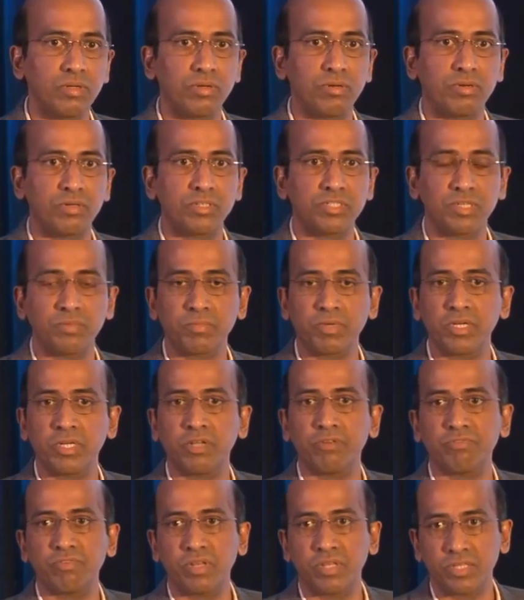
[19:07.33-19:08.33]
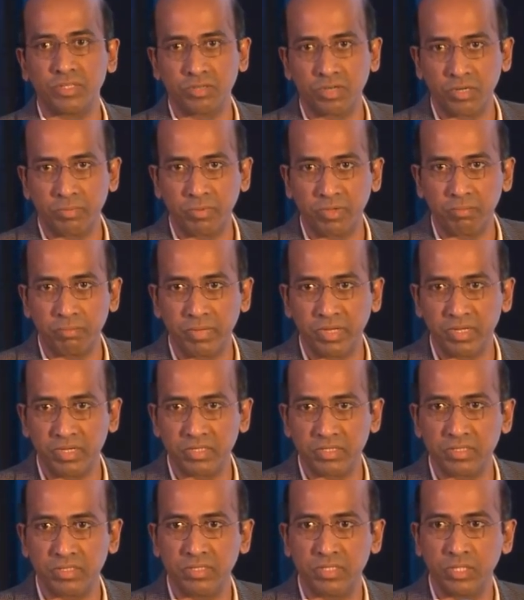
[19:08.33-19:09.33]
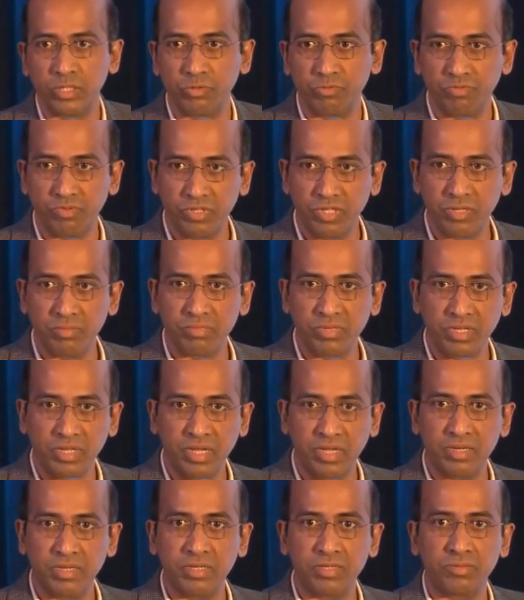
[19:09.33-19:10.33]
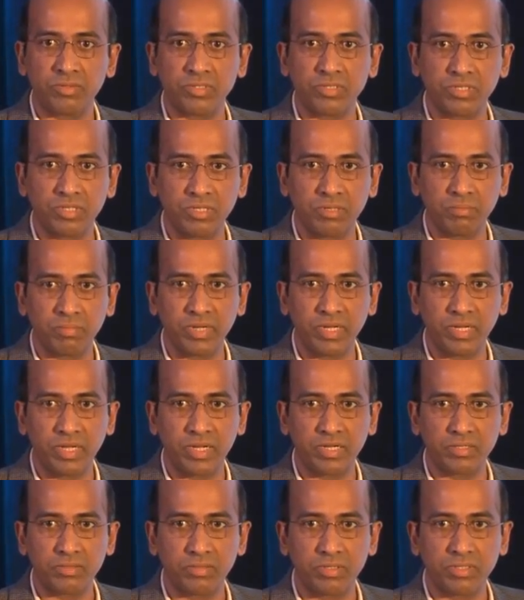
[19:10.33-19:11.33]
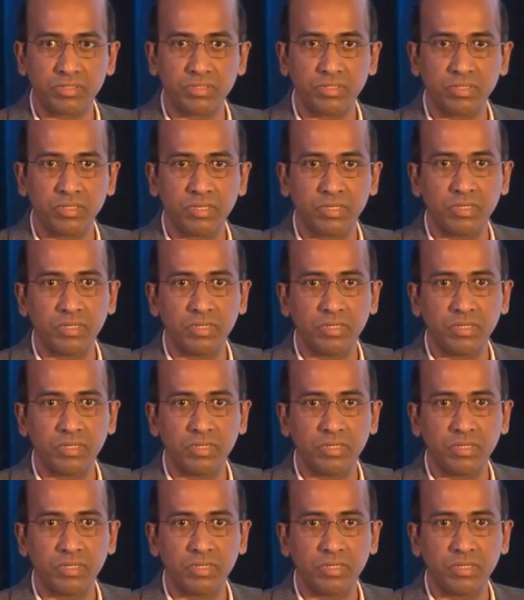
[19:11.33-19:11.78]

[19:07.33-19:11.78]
or some kind of philanthropic bent for them to get interested in pediatrics.